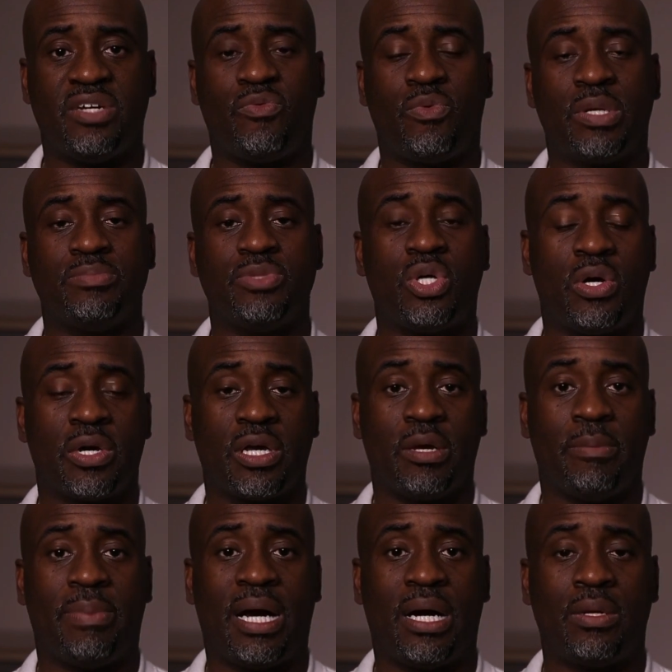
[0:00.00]
of what I'm talking
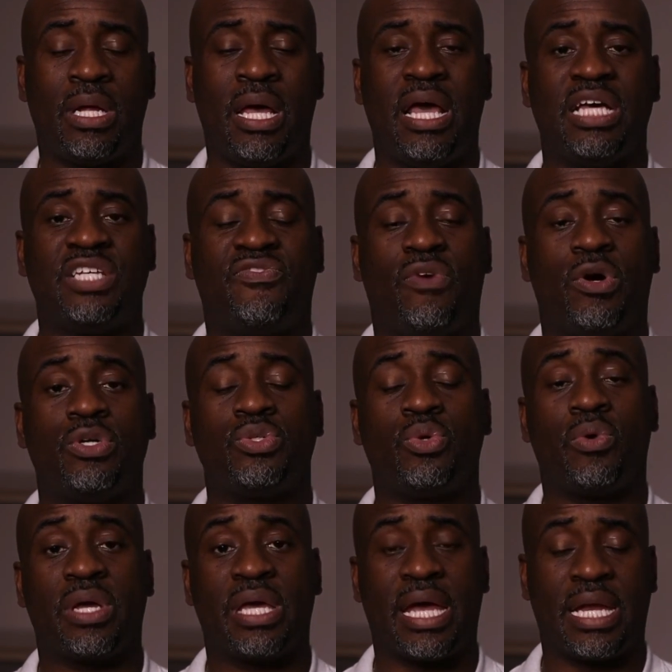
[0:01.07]
about as far as
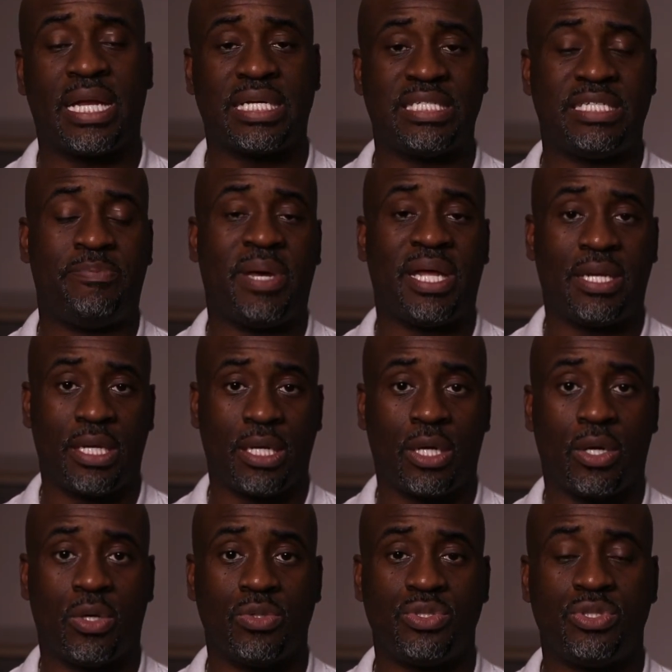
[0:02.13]
organic spending
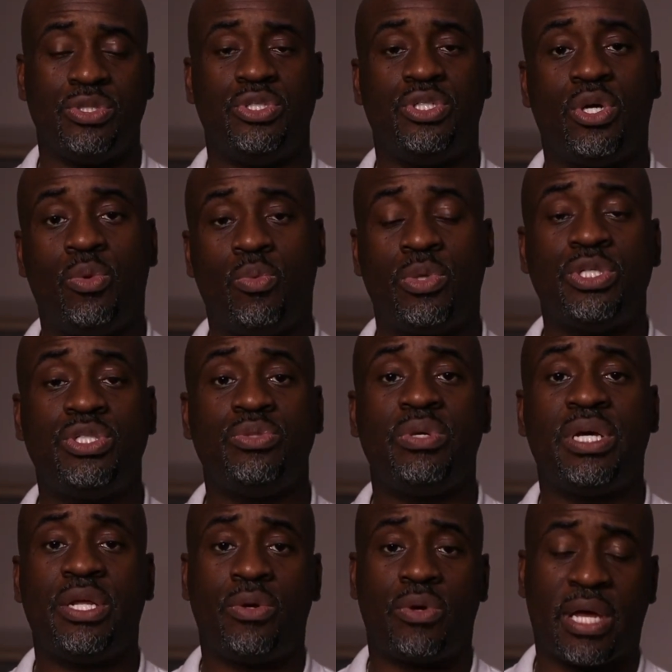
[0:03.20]
goes. You don't want to do
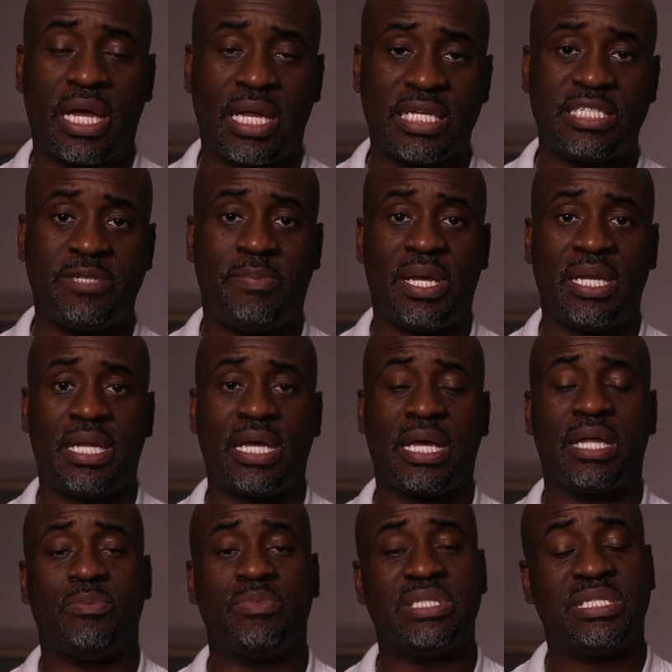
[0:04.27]
inorganic spending,
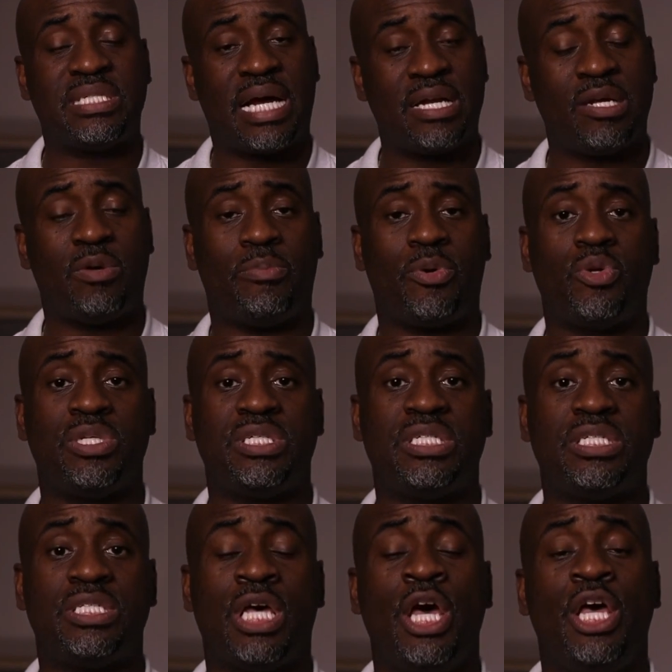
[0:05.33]
and with sign-on
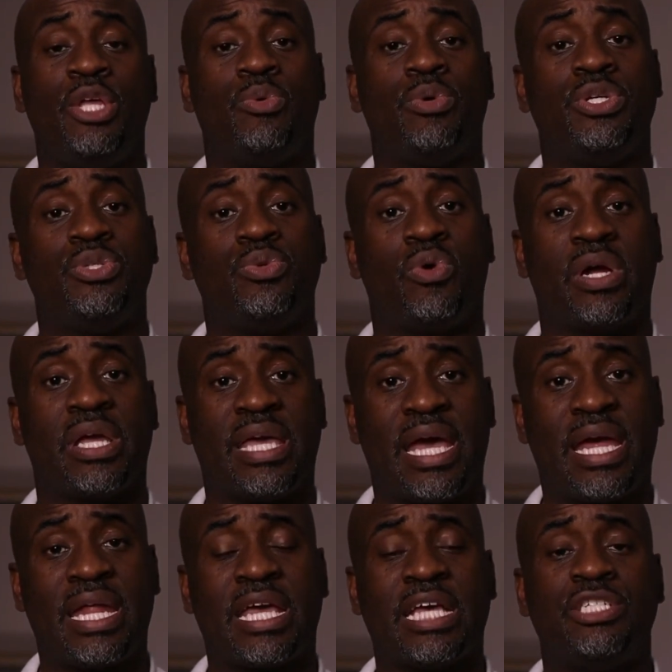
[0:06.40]
bonuses, you want to do
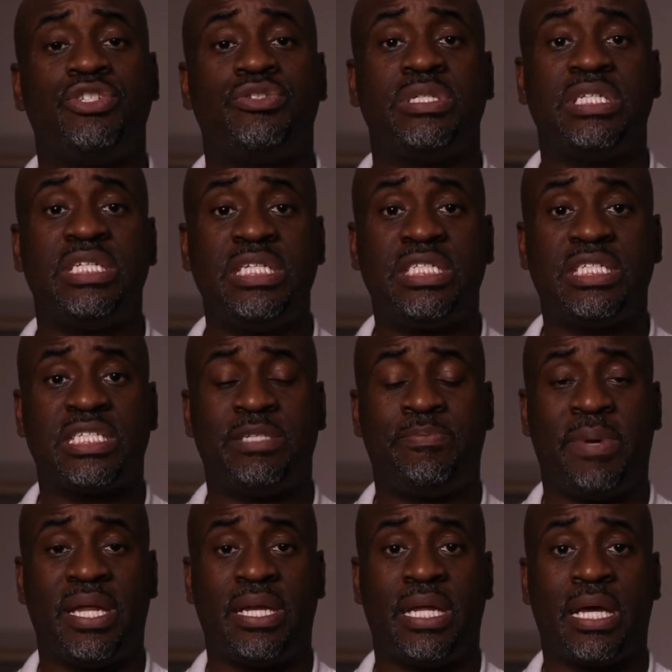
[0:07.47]
organic and strategic
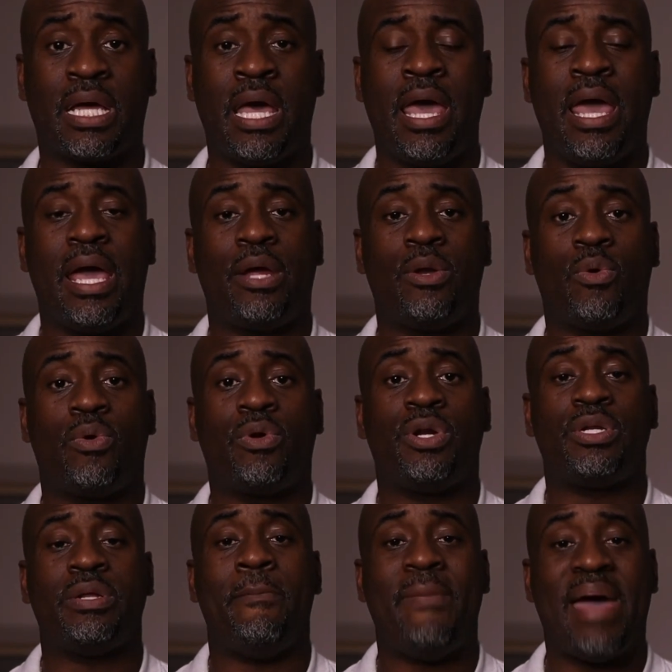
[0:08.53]
spending in order
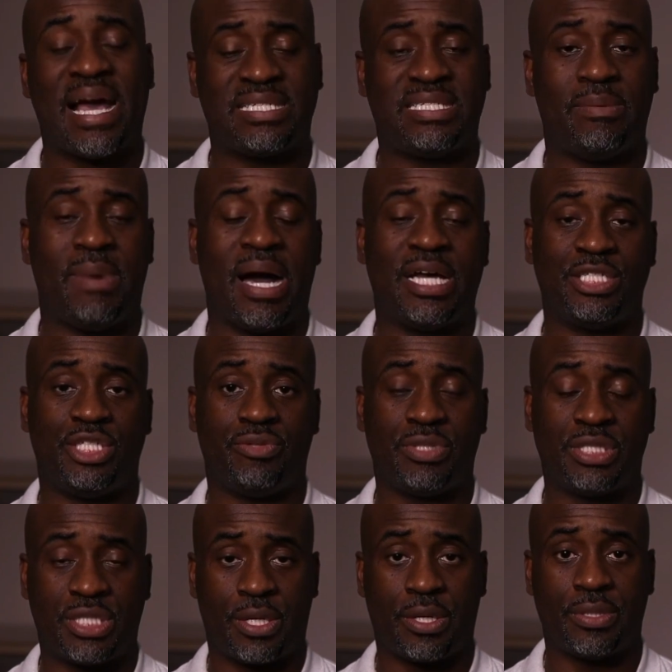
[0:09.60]
to maximize your
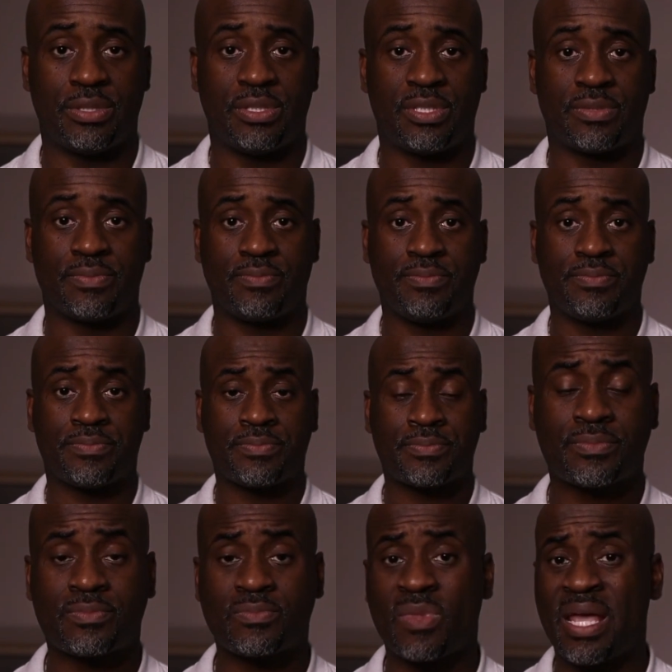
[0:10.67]
returns.
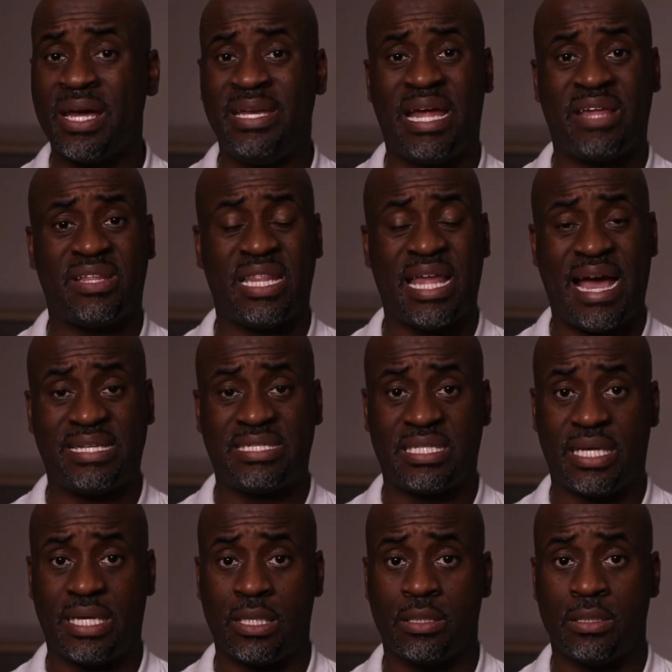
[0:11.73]
Now, the last thing.